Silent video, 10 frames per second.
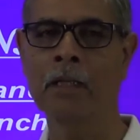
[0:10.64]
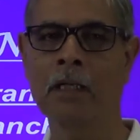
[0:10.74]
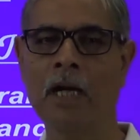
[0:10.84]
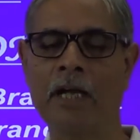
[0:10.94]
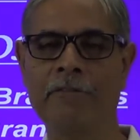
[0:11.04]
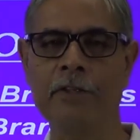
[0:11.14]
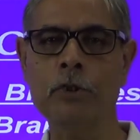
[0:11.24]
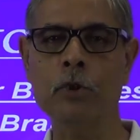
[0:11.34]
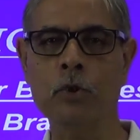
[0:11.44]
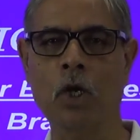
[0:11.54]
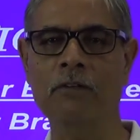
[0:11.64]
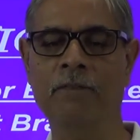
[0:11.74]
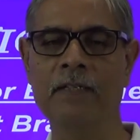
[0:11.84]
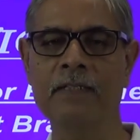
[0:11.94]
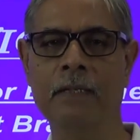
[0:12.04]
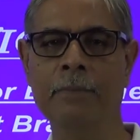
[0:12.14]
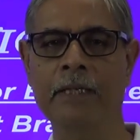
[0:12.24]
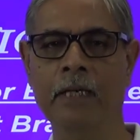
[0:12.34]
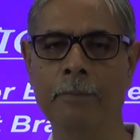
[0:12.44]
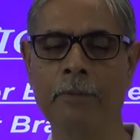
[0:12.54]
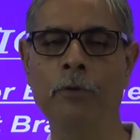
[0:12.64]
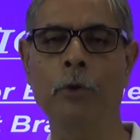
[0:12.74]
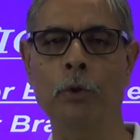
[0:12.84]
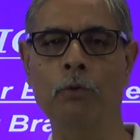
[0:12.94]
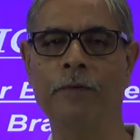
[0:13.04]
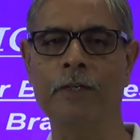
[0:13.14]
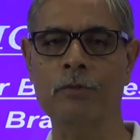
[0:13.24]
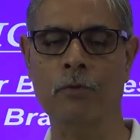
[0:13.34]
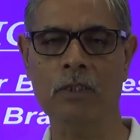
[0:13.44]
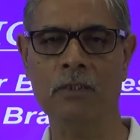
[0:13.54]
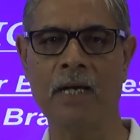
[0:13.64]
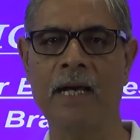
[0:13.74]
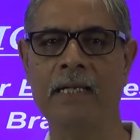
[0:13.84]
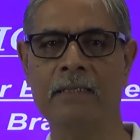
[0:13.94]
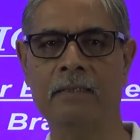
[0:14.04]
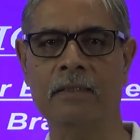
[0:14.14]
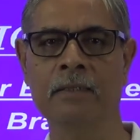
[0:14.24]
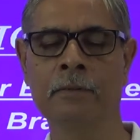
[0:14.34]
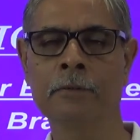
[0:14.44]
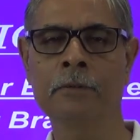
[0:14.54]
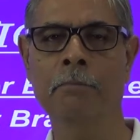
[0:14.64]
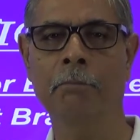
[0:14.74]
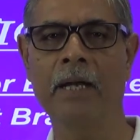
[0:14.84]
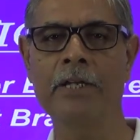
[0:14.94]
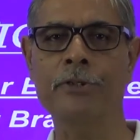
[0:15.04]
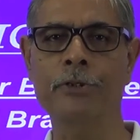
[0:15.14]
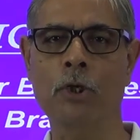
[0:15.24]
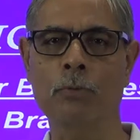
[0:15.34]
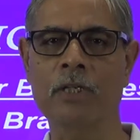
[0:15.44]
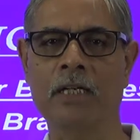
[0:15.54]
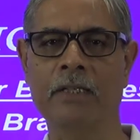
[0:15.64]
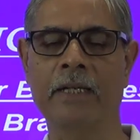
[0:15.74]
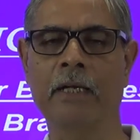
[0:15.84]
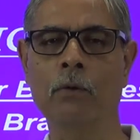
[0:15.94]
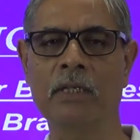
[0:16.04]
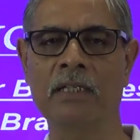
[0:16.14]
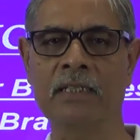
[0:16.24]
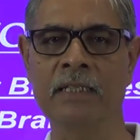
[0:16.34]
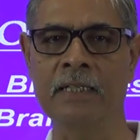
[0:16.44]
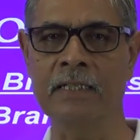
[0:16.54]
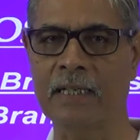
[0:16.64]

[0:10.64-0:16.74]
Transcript: I wish to solve one sum here before you which was asked by Institute of Chartered Accountants in its